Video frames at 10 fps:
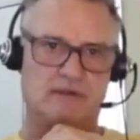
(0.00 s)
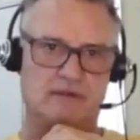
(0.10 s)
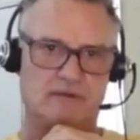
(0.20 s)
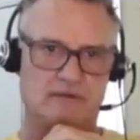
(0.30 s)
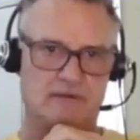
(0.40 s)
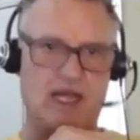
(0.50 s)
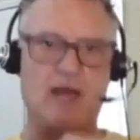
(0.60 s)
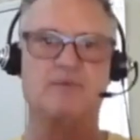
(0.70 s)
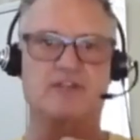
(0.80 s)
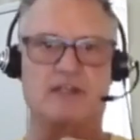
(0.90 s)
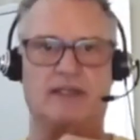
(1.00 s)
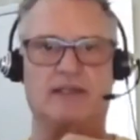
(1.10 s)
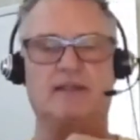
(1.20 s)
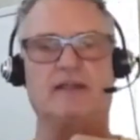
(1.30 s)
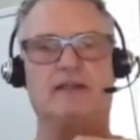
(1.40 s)
stop sinning,
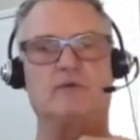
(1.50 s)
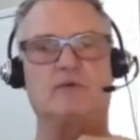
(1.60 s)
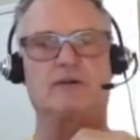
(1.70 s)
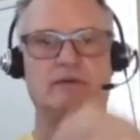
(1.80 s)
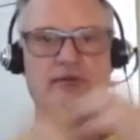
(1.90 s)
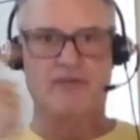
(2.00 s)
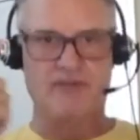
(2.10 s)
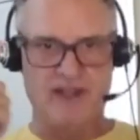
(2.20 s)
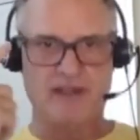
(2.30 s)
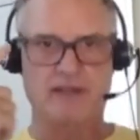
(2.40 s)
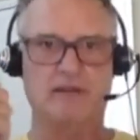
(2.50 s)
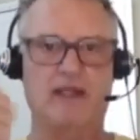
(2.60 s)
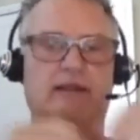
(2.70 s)
and you are to think like